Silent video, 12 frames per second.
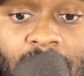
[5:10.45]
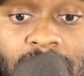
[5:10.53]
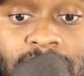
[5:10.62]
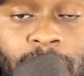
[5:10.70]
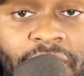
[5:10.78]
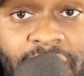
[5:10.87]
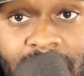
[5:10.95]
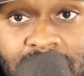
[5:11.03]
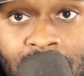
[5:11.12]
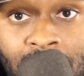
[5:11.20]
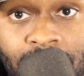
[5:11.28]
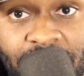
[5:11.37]
Some of it has
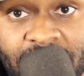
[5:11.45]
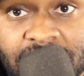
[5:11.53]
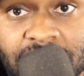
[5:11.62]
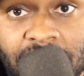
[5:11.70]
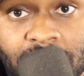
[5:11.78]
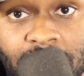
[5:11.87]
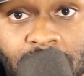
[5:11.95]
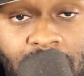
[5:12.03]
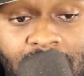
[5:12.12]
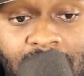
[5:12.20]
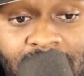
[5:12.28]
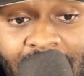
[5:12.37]
come this year,
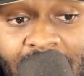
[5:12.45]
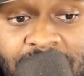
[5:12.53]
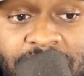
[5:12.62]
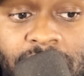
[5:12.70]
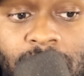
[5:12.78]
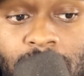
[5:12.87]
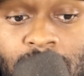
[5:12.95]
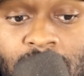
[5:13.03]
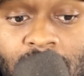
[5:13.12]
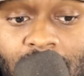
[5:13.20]
last year.